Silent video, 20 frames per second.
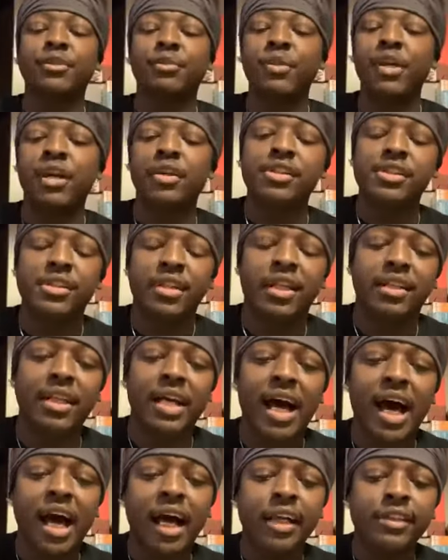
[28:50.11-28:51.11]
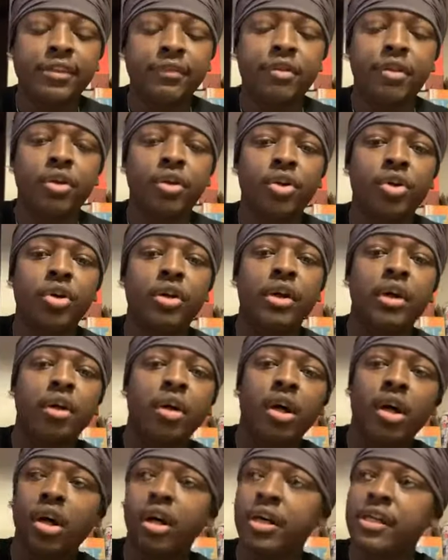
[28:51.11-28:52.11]
And we understand that the eyes of the Lord
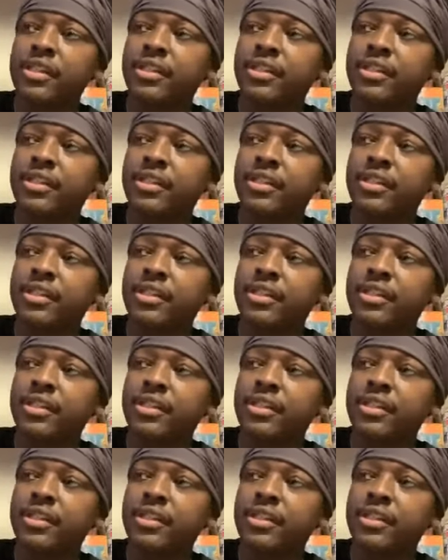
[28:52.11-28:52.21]
uh,